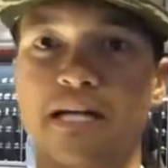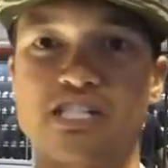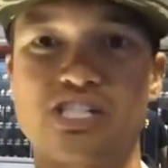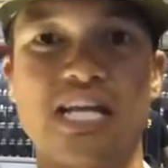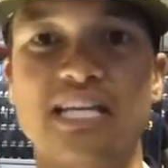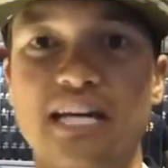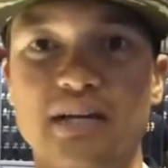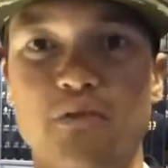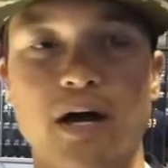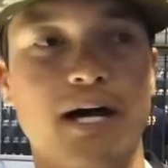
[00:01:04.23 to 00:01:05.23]
X shaky
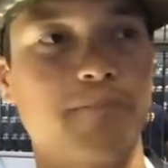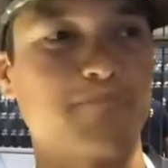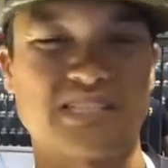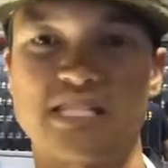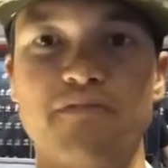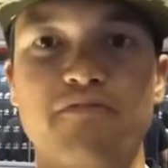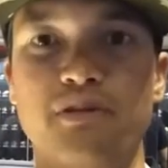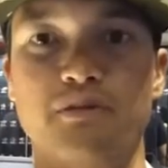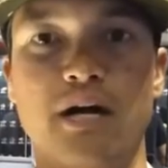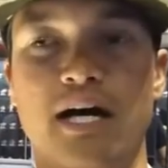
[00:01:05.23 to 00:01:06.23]
head rod, seven
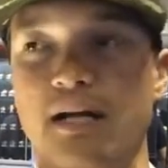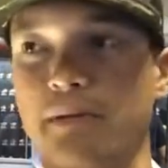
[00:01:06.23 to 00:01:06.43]
foot rod.